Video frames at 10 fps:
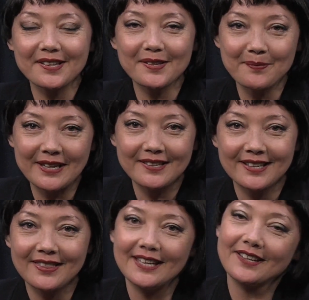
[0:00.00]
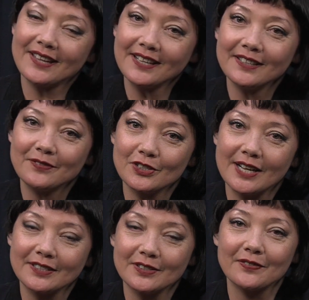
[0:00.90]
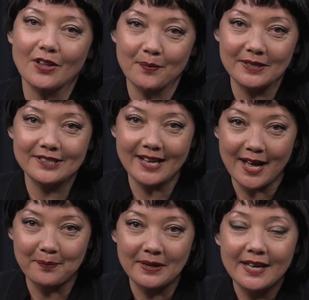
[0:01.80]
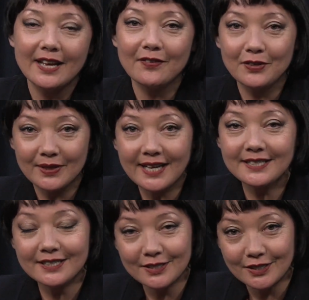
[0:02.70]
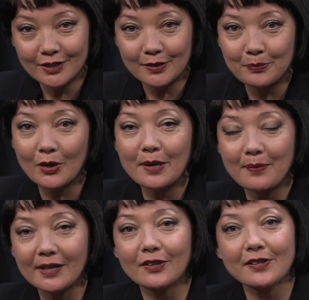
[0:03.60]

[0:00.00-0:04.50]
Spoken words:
Semensi, the Executive Director of Long Beach CAP. If you'd like to learn more about our